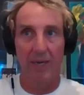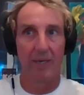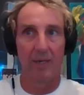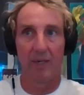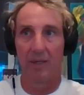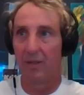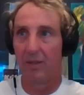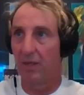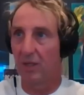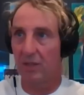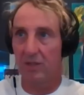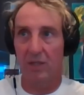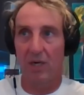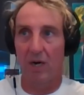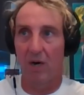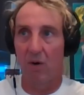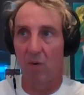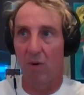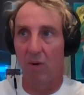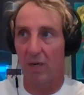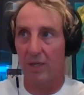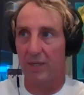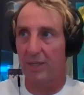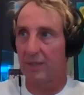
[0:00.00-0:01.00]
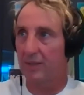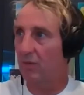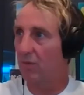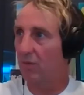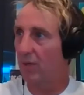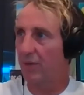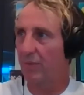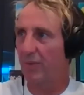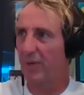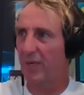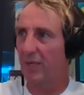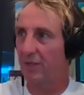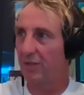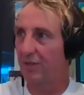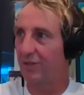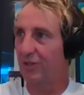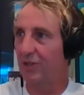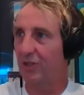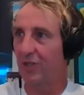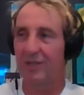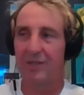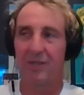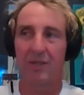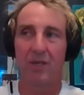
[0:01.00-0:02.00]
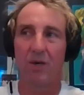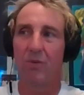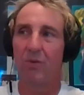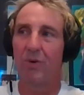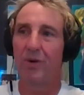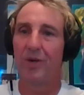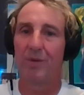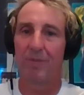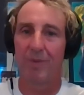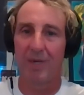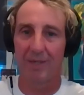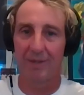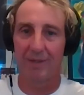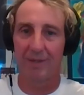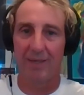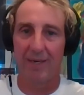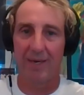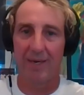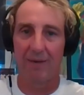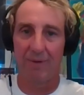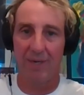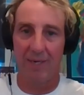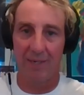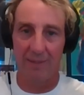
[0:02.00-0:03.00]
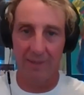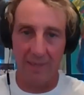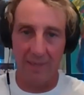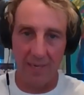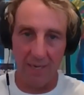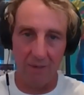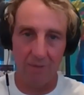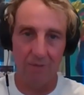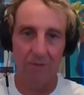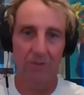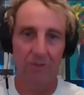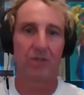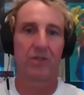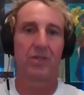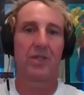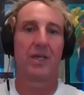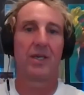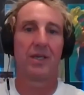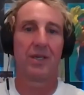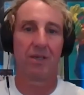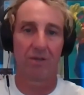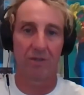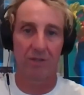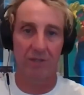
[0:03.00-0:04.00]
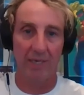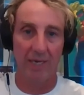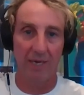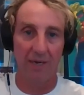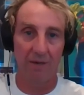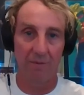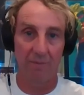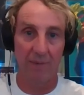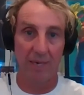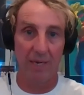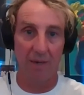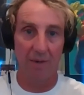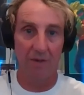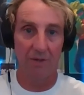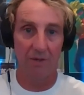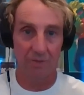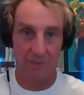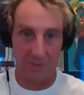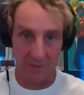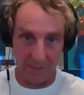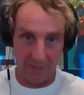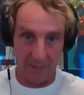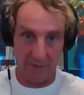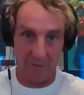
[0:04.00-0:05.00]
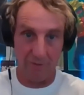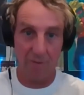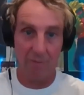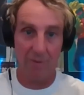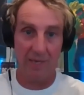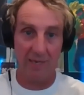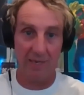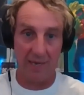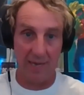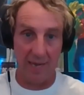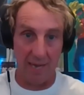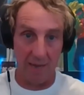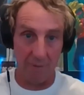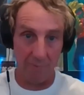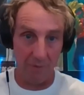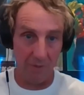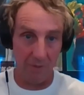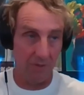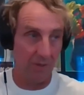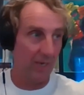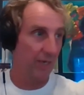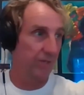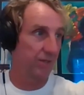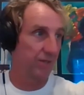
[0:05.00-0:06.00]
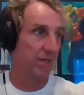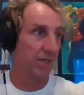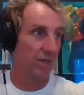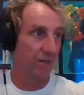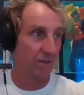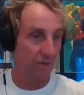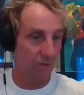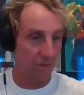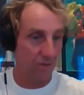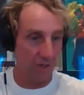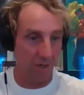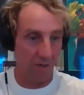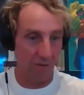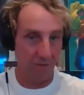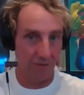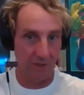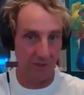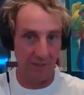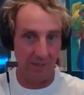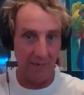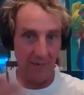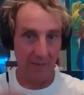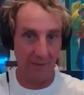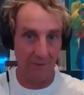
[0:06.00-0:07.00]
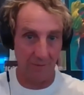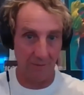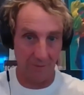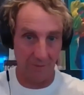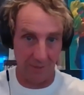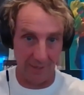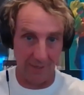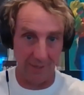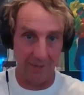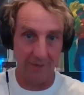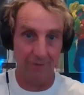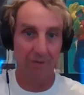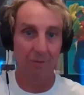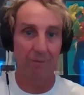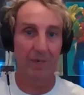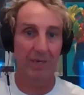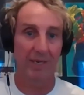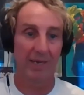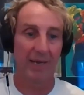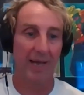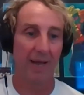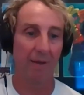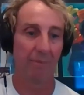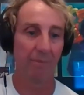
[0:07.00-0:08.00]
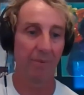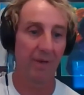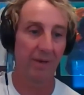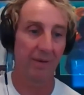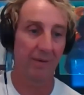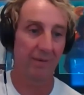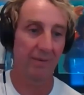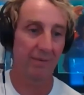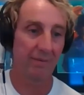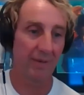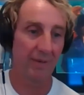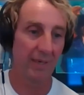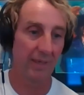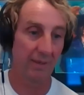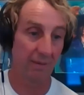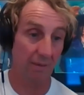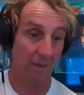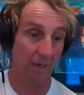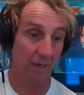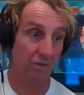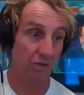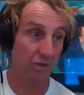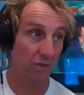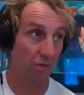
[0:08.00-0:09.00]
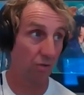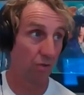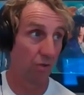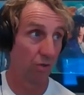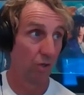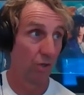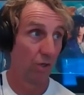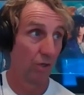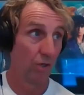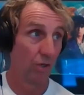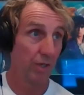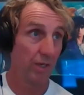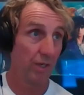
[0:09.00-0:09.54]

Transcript: and it looked all wonky. So what are we gonna do with show? I said, don't worry about that. Right now, we're just getting your sound balance. We're getting everybody happy. You guys are getting your tones together. We're getting everybody happy. And also,